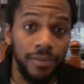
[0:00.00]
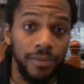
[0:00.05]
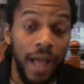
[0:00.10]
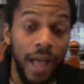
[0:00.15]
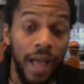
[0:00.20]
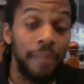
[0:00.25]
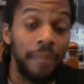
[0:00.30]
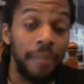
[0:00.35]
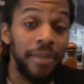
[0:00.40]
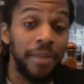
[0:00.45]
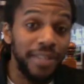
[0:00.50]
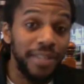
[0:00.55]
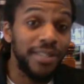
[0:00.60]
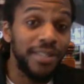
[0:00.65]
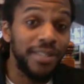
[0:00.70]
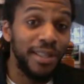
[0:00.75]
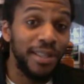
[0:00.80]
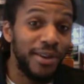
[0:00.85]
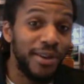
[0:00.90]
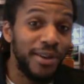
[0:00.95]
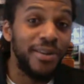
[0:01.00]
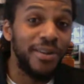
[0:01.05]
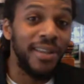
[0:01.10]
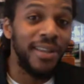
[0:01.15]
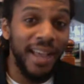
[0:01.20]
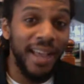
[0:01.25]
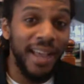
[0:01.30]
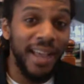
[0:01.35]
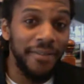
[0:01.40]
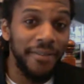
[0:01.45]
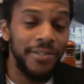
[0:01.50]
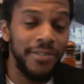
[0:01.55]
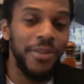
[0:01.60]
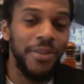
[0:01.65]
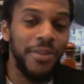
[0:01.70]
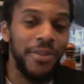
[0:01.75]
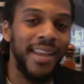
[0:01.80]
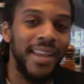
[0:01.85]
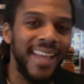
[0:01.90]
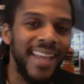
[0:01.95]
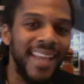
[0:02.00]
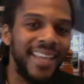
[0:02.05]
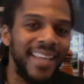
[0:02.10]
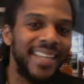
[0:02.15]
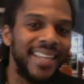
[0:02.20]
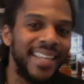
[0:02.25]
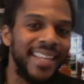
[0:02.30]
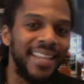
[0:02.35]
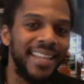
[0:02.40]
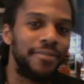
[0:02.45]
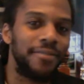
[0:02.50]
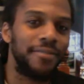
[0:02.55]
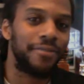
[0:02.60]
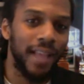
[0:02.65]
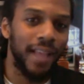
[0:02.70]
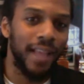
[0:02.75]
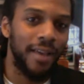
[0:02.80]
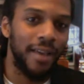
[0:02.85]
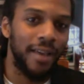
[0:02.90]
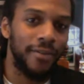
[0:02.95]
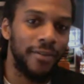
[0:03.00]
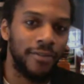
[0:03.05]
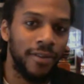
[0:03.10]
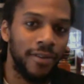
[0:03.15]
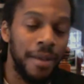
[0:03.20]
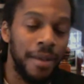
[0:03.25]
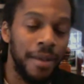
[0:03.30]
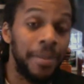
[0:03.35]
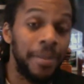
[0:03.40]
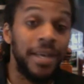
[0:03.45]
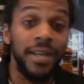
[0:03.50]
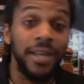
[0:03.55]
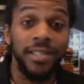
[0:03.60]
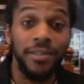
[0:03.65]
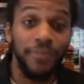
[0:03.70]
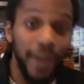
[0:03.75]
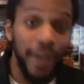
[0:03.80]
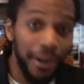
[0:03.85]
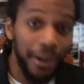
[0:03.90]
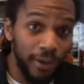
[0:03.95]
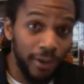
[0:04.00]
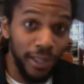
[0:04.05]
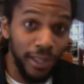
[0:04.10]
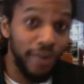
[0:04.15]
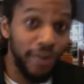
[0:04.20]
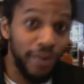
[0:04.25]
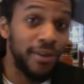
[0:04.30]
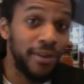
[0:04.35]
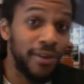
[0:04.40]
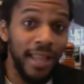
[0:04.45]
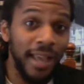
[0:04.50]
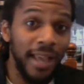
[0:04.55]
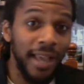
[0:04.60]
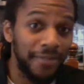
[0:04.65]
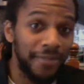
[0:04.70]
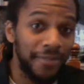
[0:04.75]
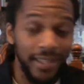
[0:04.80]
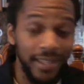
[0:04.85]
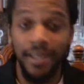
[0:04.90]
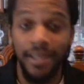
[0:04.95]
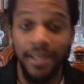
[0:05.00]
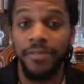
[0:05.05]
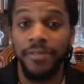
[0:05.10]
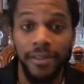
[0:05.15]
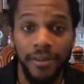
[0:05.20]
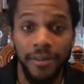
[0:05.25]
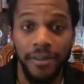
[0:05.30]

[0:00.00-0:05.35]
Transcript: I'm here to learn life so that I can live life. Because if I don't learn life to live it,